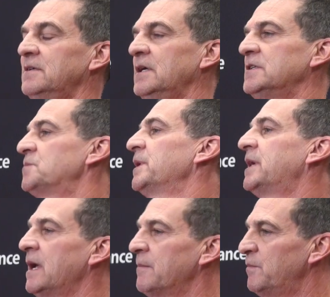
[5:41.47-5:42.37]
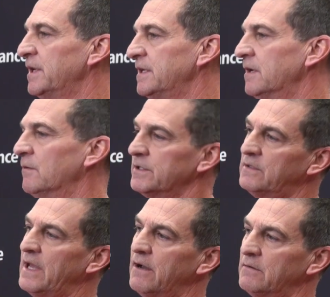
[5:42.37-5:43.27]
it just became a big deal. When you're
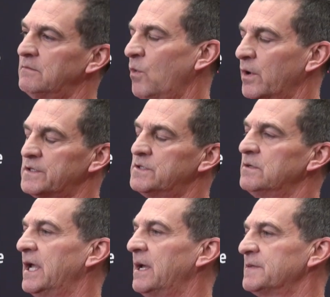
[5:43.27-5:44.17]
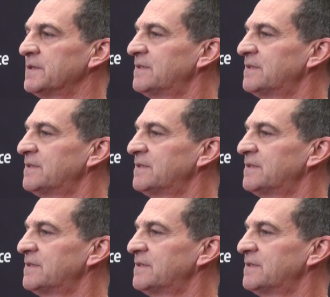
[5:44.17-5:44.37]
down one or two games,